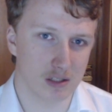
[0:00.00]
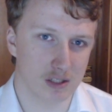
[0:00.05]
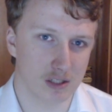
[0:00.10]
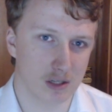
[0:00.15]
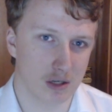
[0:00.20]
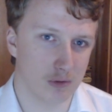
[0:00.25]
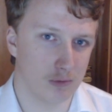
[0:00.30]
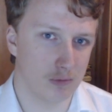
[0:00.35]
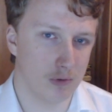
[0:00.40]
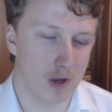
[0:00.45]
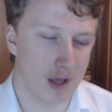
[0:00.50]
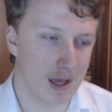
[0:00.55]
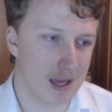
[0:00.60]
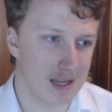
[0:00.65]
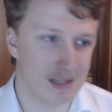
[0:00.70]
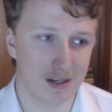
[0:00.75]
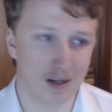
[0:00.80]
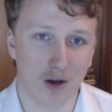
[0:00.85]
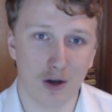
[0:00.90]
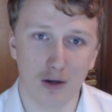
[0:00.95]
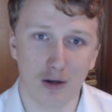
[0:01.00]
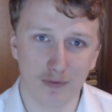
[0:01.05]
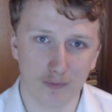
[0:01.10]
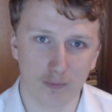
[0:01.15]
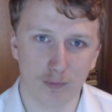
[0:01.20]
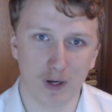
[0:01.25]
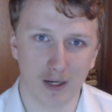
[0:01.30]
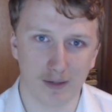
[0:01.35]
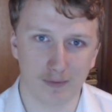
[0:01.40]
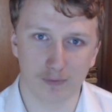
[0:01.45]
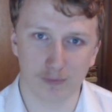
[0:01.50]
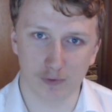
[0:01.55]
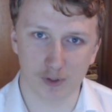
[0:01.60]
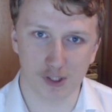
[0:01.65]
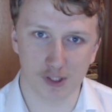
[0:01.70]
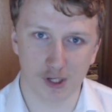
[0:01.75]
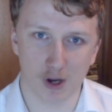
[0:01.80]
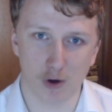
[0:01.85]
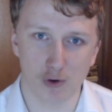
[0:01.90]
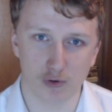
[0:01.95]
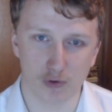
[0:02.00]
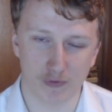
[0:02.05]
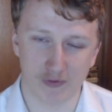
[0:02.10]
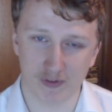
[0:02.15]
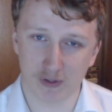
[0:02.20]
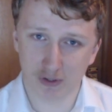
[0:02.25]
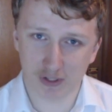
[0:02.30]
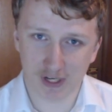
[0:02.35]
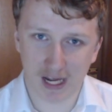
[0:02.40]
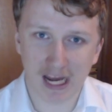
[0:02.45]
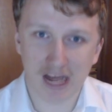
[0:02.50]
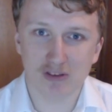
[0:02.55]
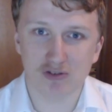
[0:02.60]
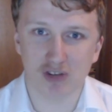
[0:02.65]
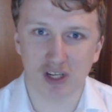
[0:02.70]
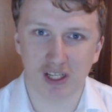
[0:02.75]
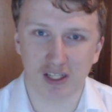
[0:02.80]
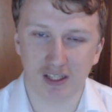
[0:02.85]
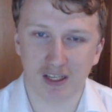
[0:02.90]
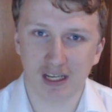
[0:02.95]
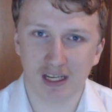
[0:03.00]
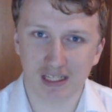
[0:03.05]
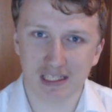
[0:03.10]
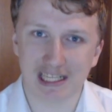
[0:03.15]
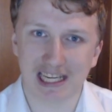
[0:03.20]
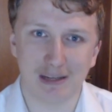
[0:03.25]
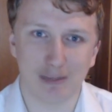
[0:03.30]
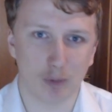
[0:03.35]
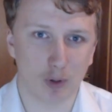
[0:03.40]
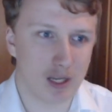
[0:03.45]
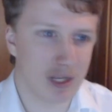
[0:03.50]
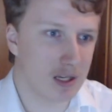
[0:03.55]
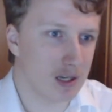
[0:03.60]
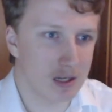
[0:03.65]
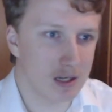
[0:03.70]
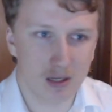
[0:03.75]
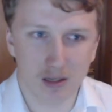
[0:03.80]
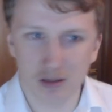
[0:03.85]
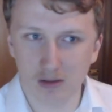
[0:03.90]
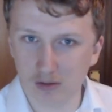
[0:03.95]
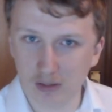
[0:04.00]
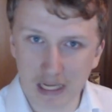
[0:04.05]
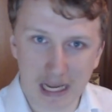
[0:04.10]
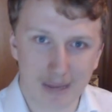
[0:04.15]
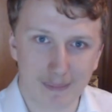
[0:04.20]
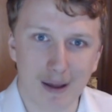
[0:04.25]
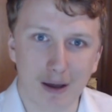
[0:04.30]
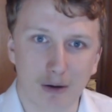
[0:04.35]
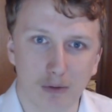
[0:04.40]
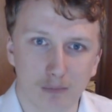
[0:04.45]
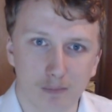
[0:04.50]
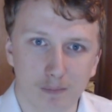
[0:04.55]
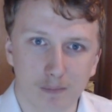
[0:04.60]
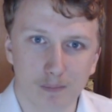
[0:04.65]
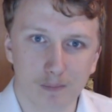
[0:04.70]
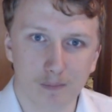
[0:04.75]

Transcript: So he's halfway through his total. If he scores a hat trick in the next game week, get him out.